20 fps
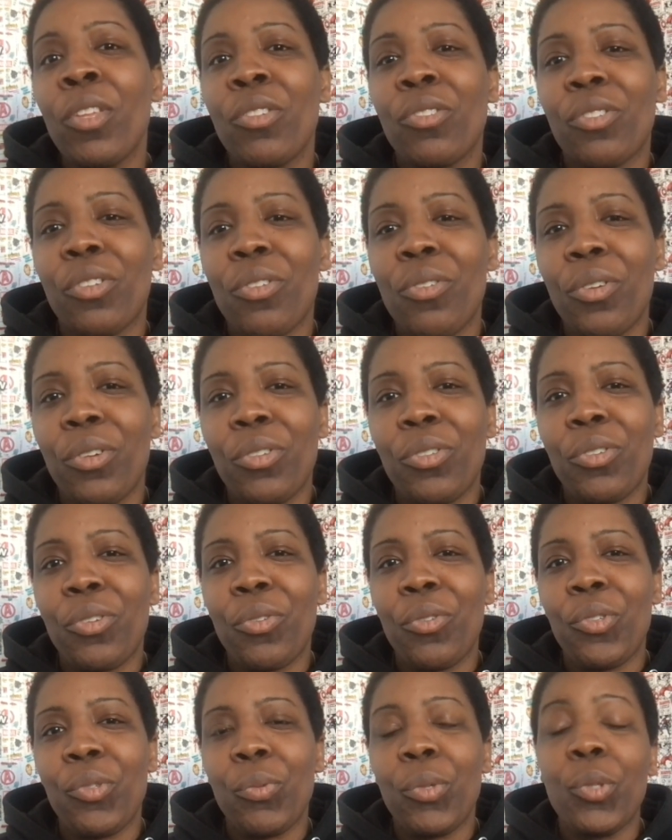so you can
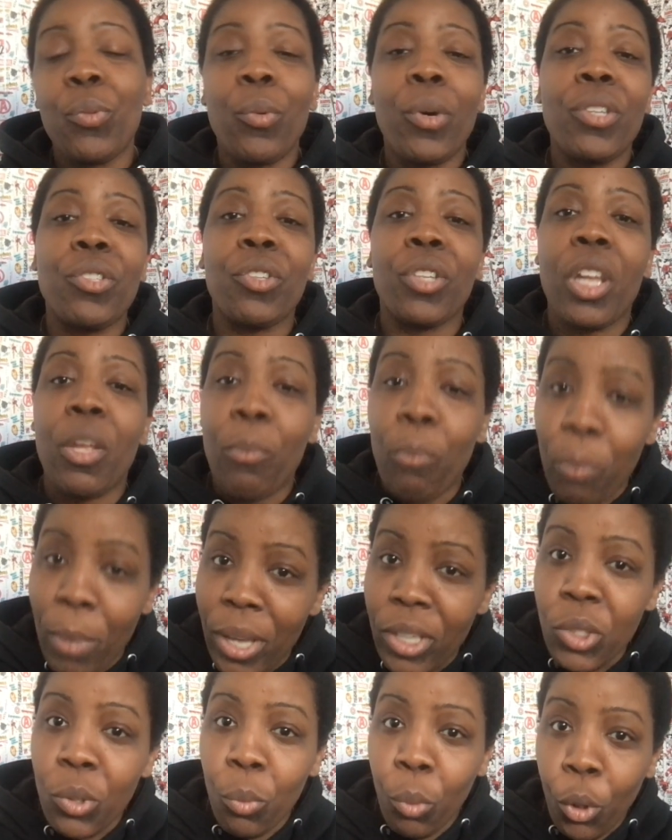choose which one's gonna
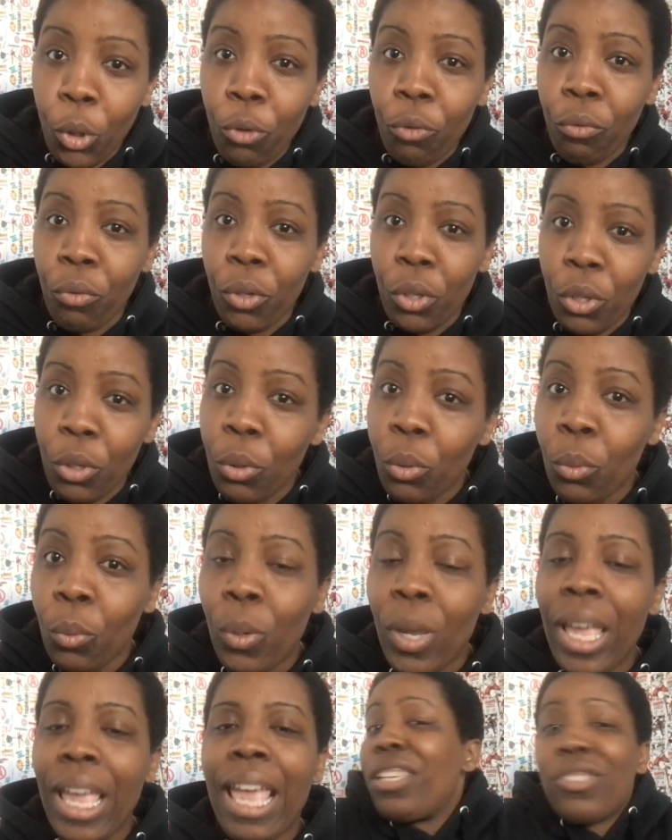best work for
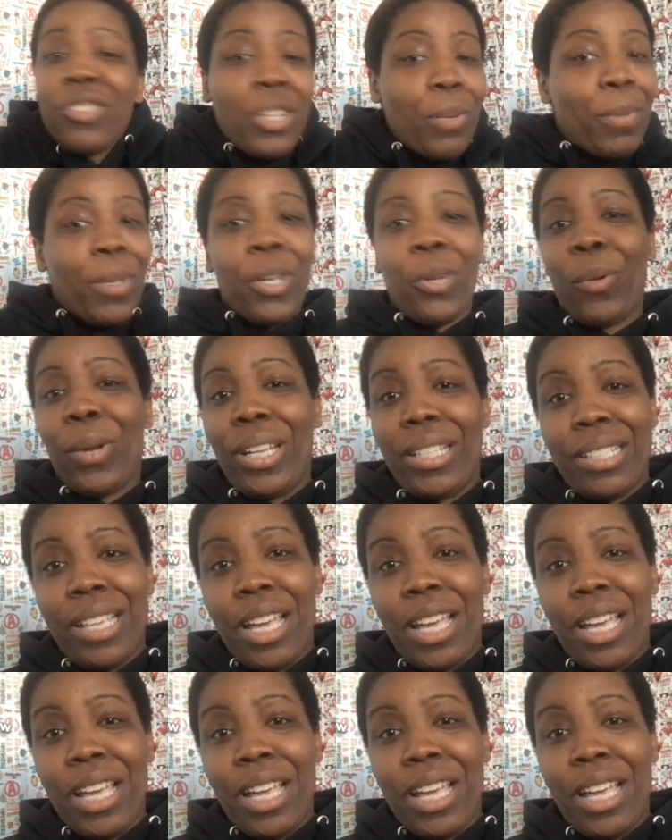you. It's gonna be a great